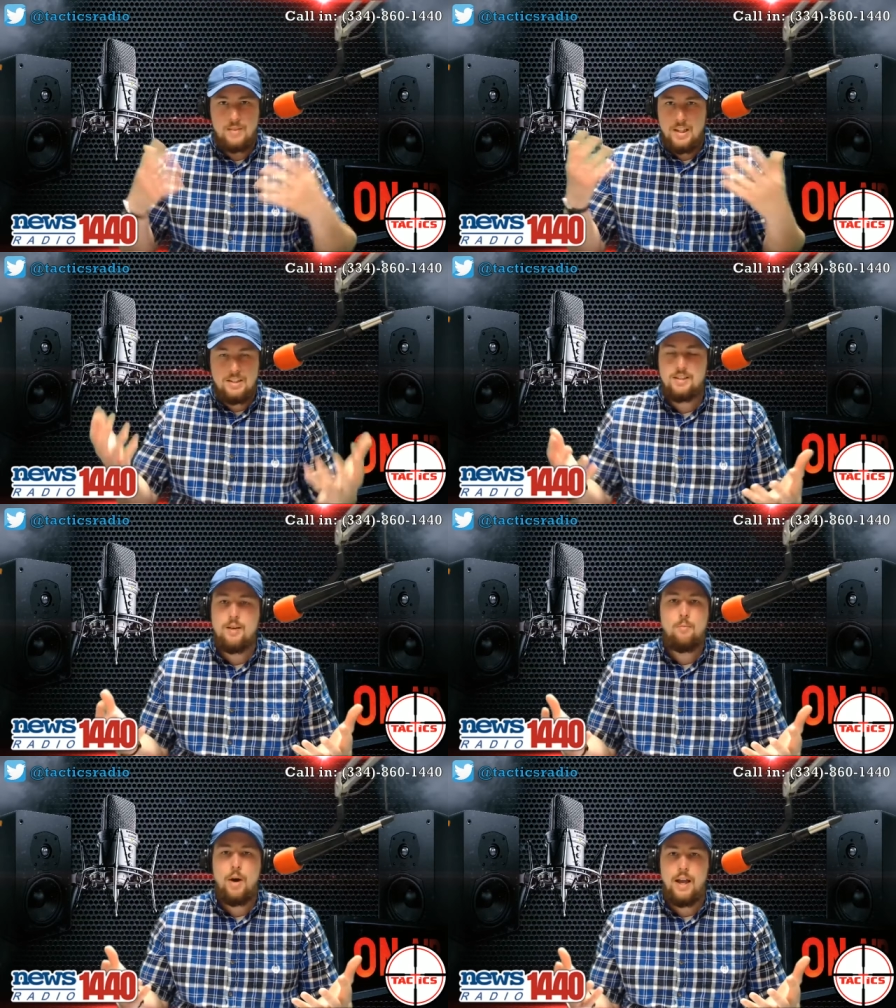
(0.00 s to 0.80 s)
in
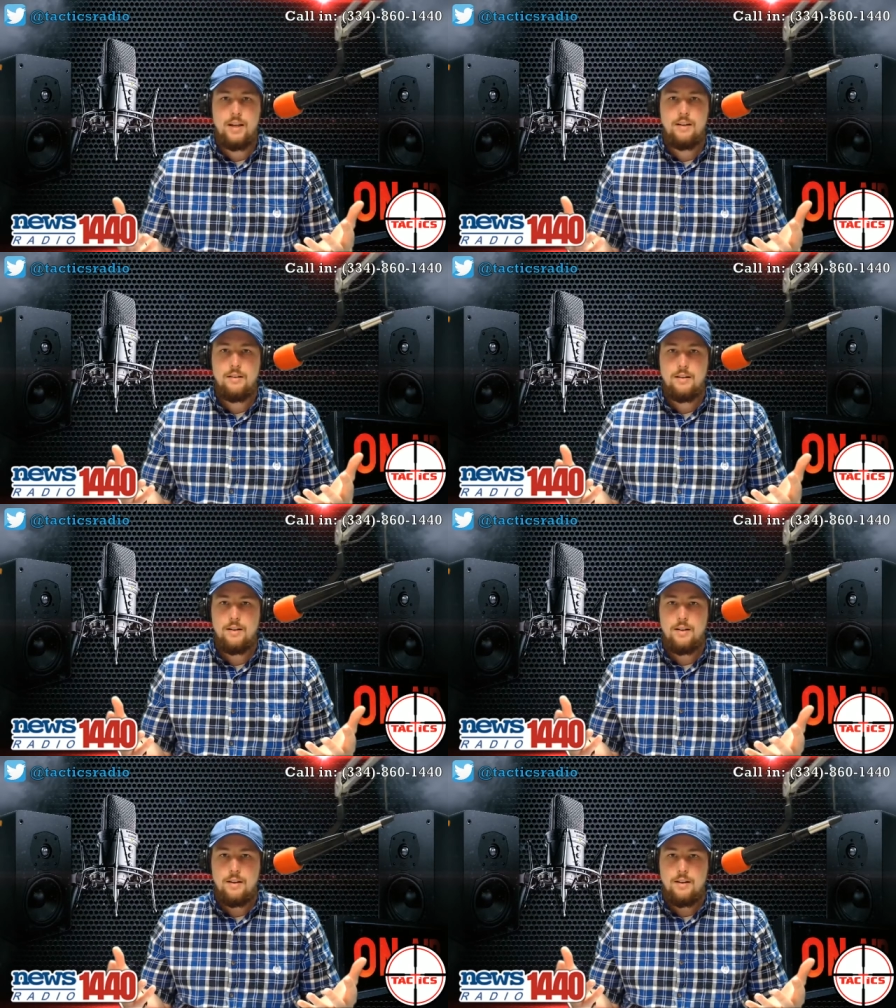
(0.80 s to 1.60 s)
some way,
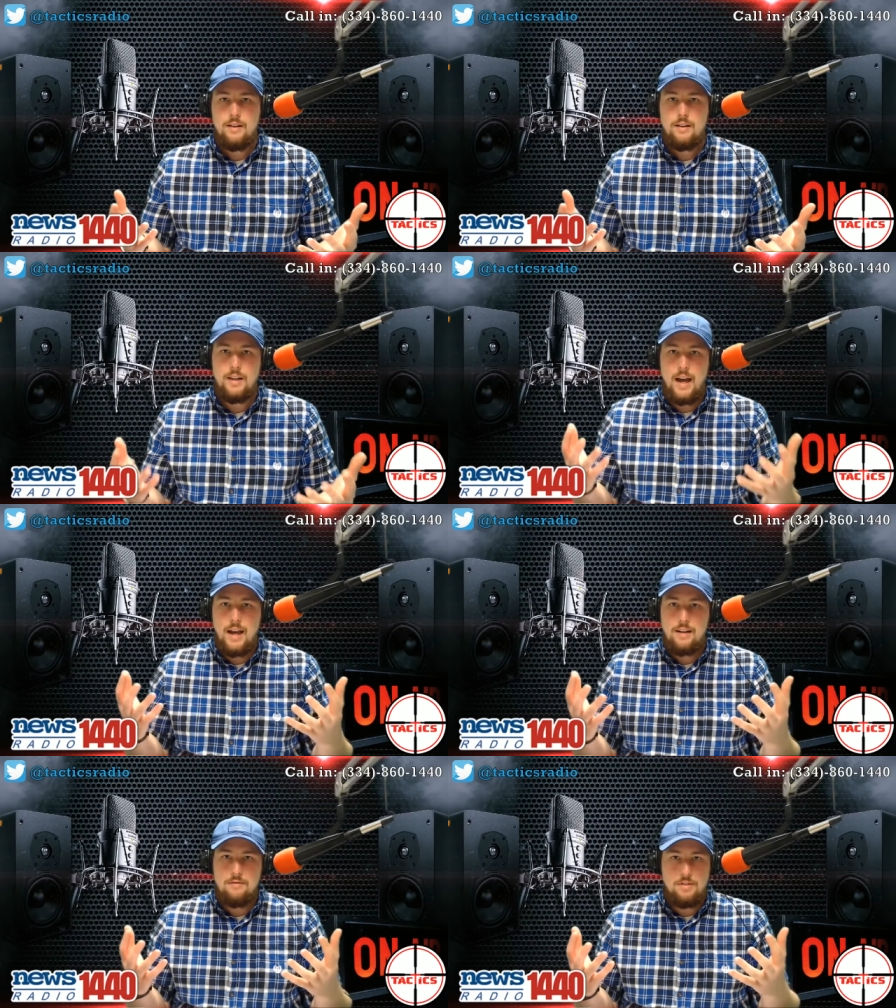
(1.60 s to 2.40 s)

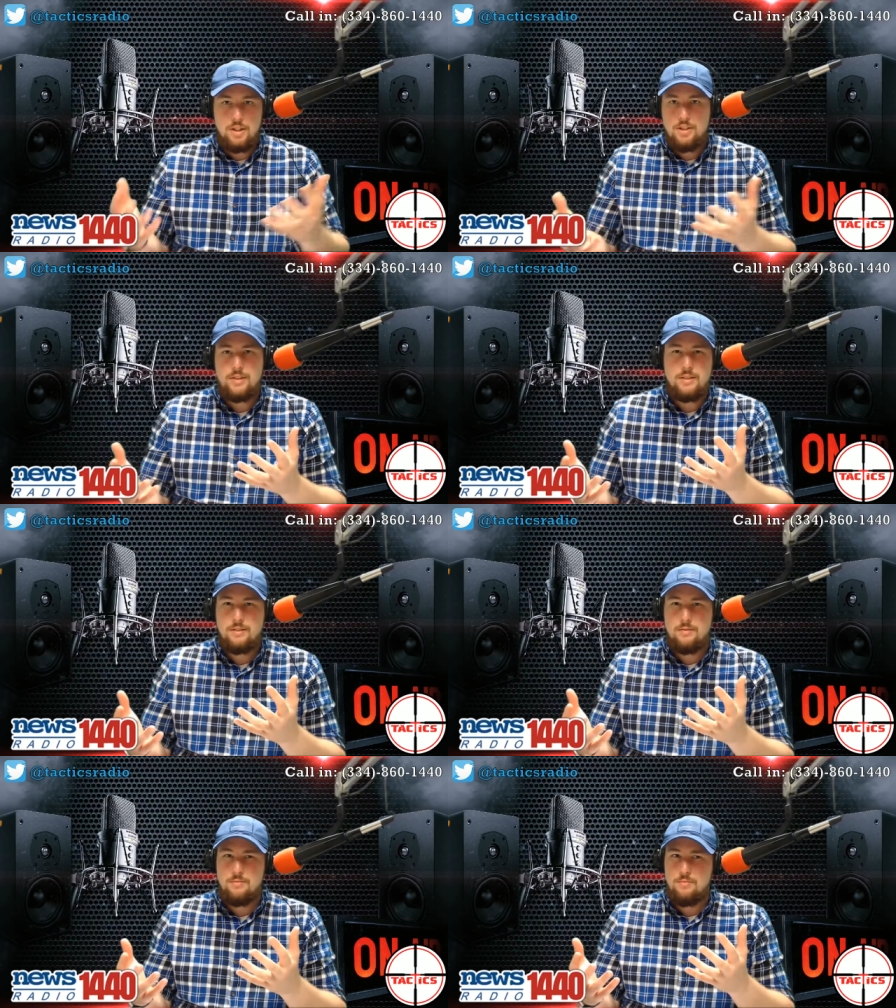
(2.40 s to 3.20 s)
that
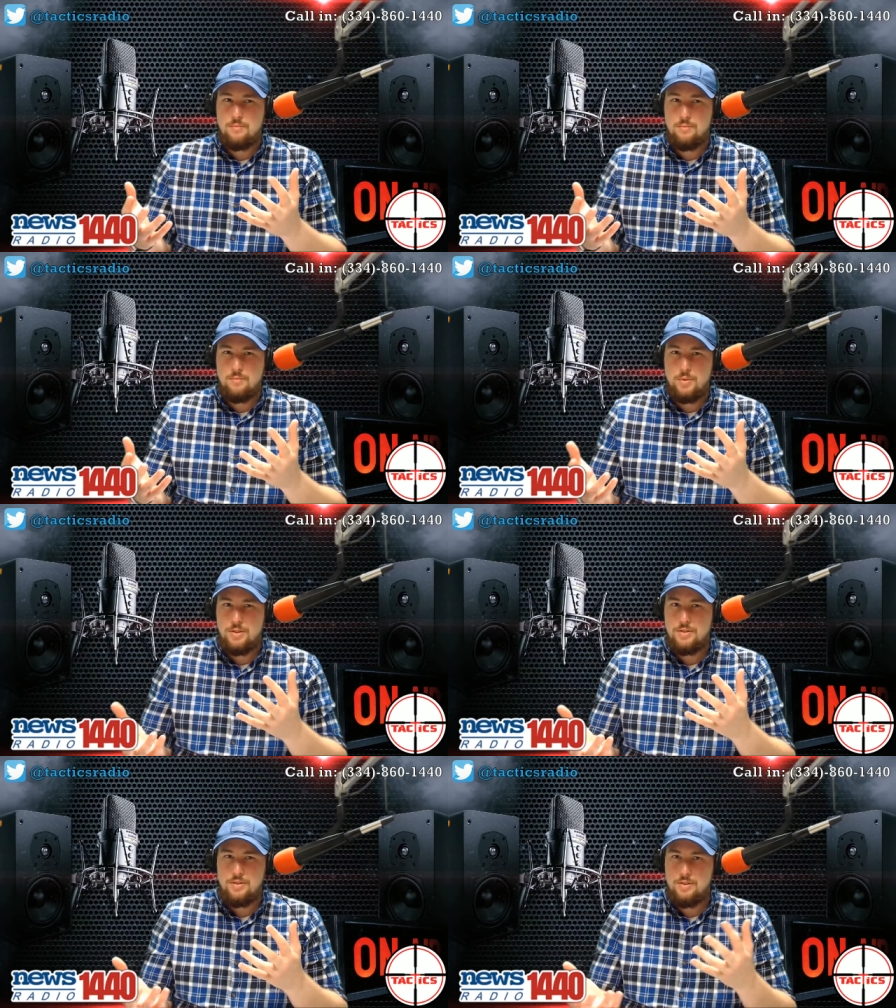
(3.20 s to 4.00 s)
Jesus
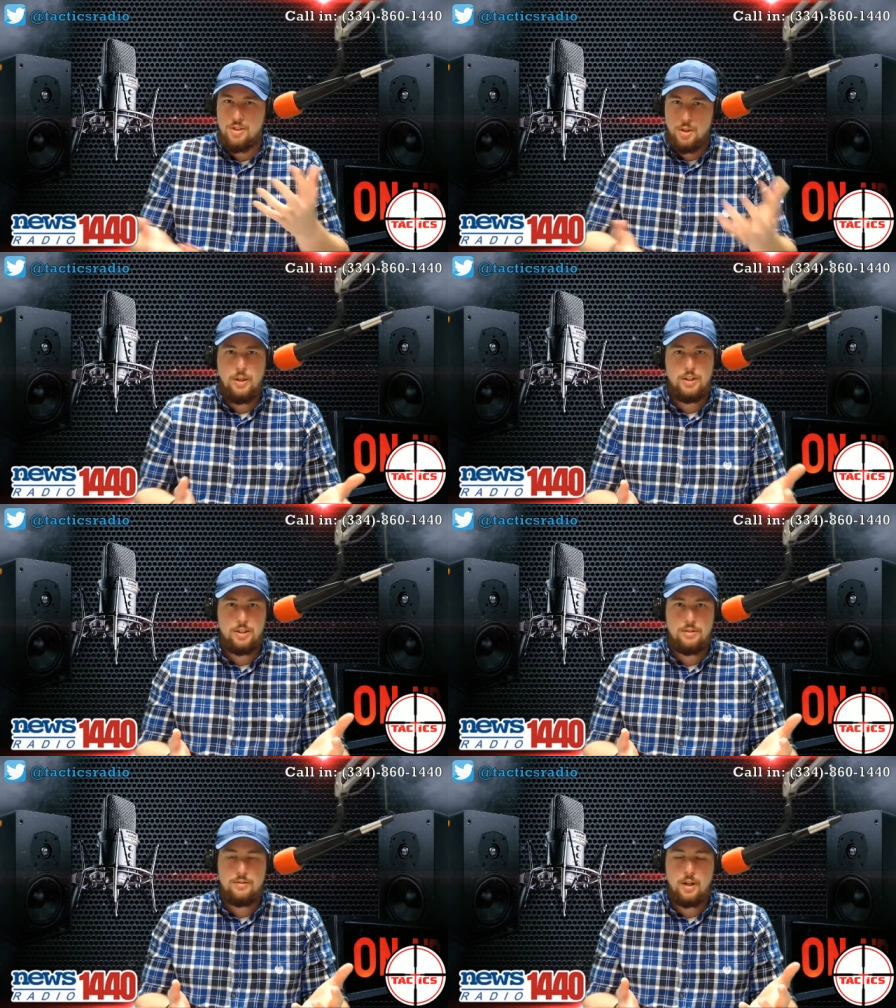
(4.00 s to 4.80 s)
was
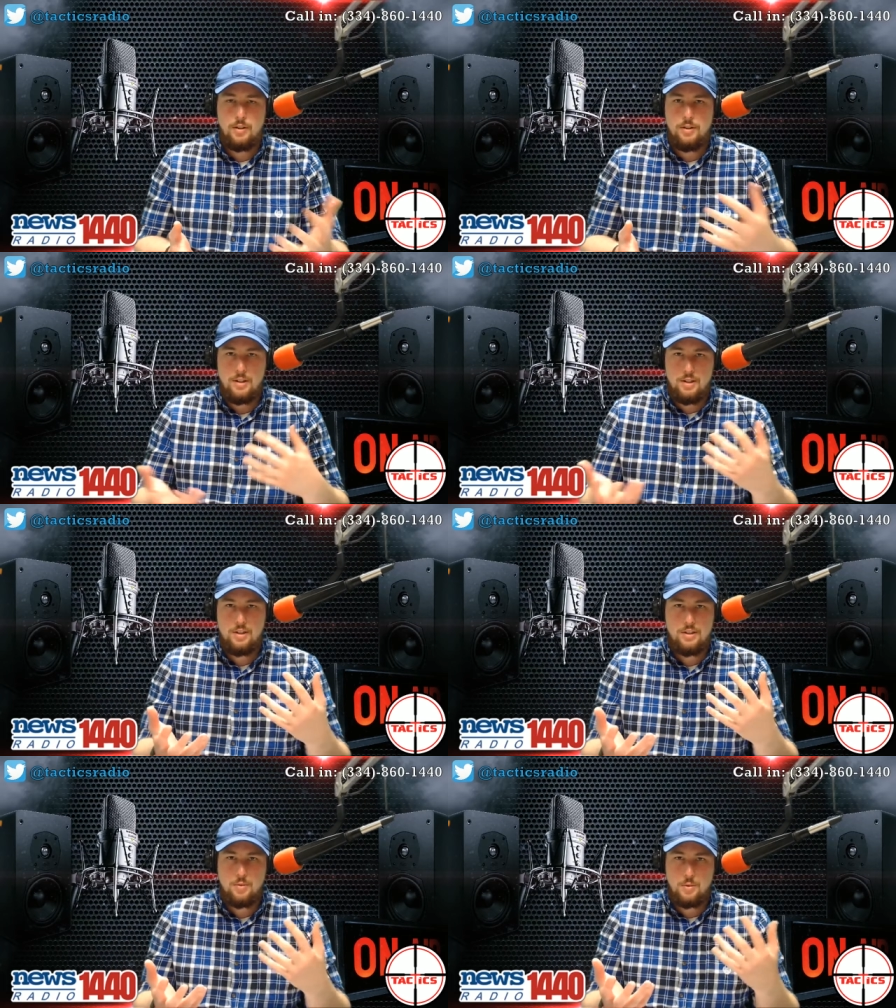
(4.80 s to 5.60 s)
Jewish, or that
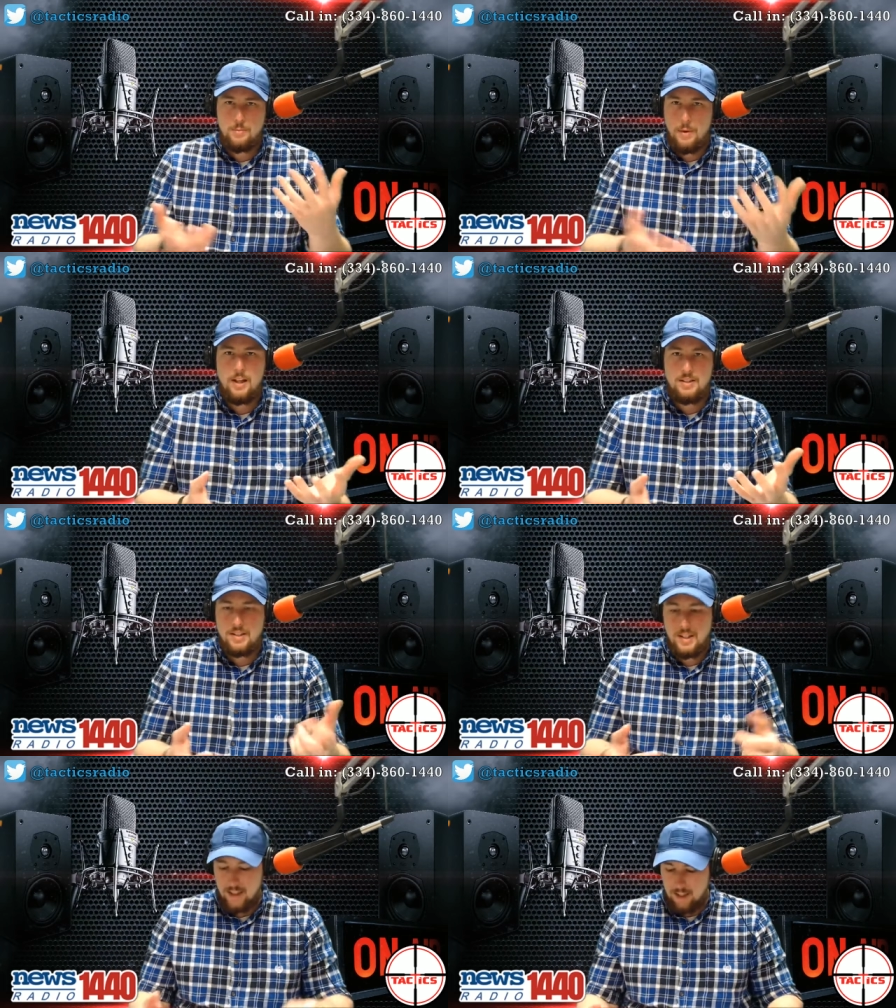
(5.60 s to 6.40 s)
Jesus was
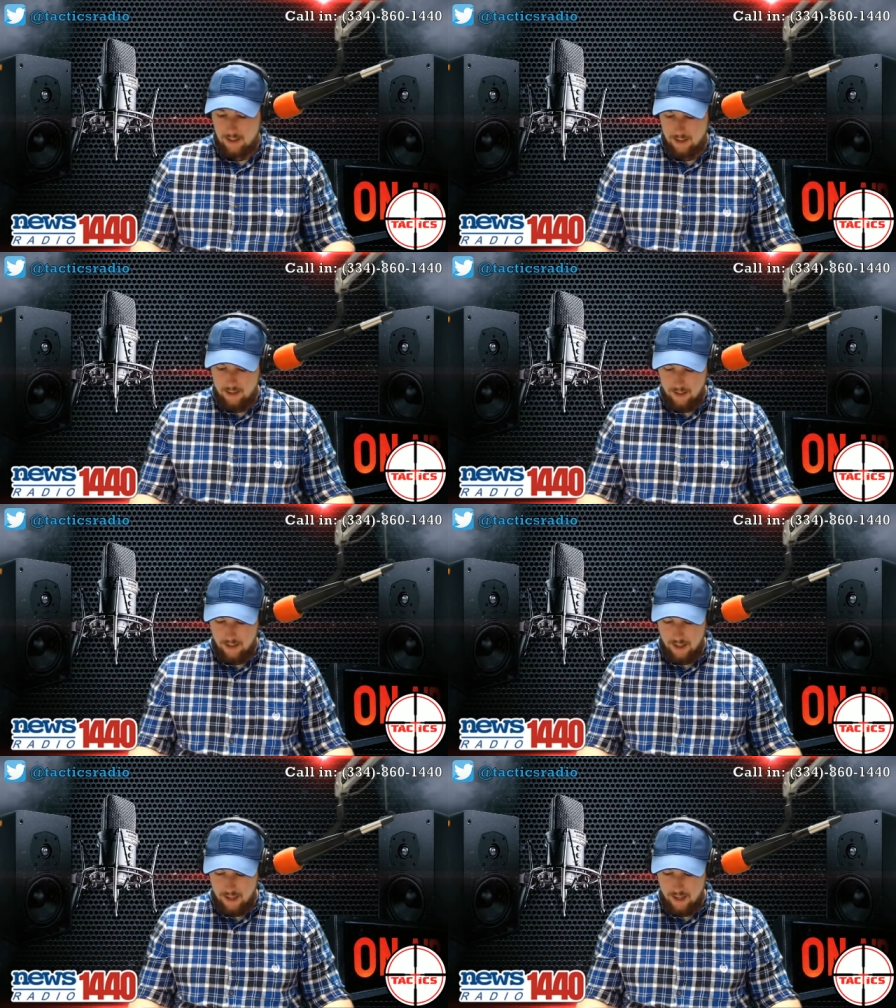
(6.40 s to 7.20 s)
Palestinian
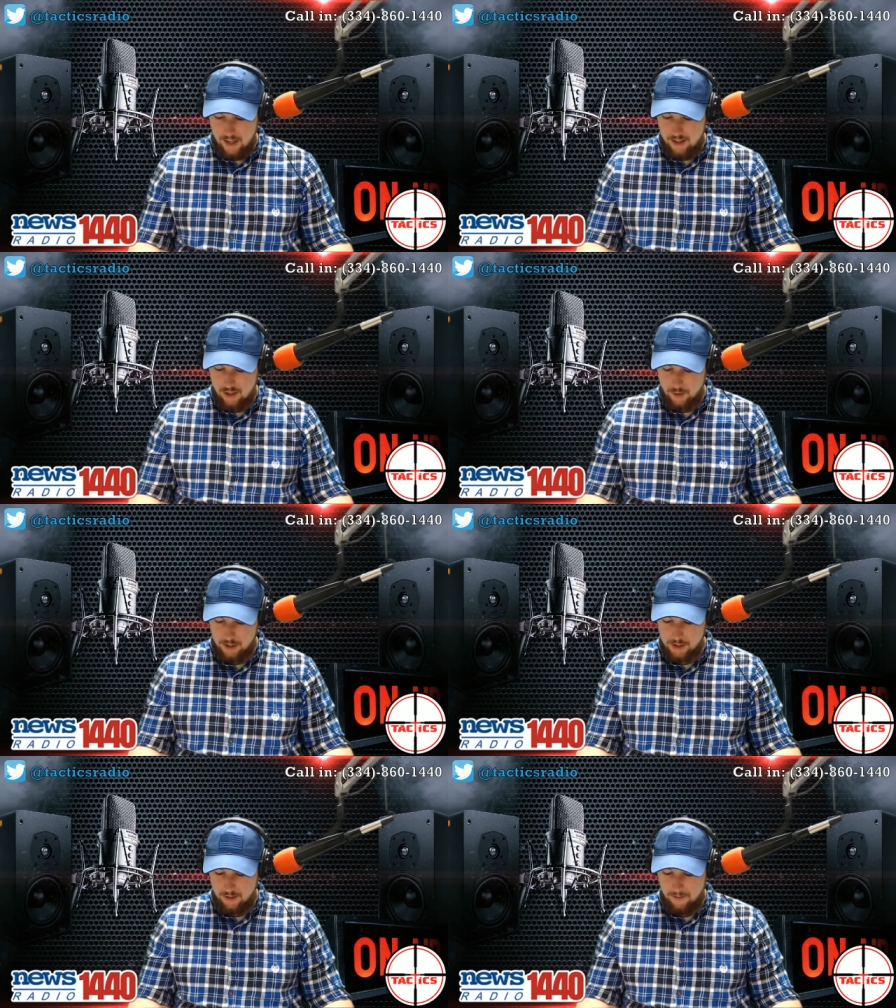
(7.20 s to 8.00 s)
and not Jewish.